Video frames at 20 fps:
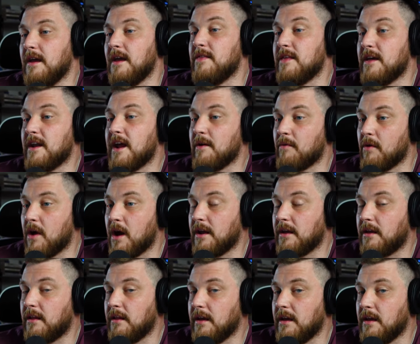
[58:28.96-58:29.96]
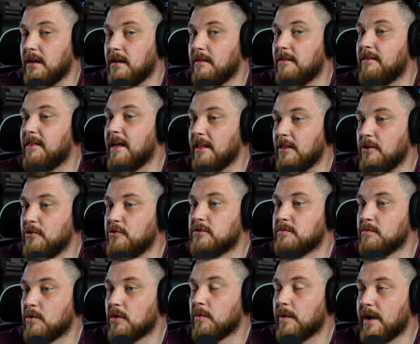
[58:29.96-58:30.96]
And then ironically, they
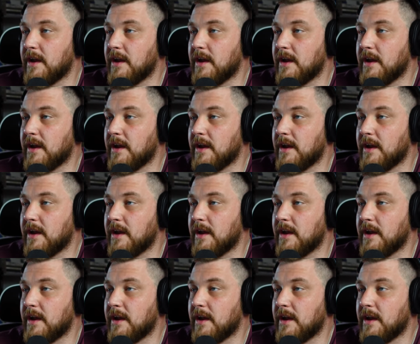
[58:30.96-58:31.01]
lose more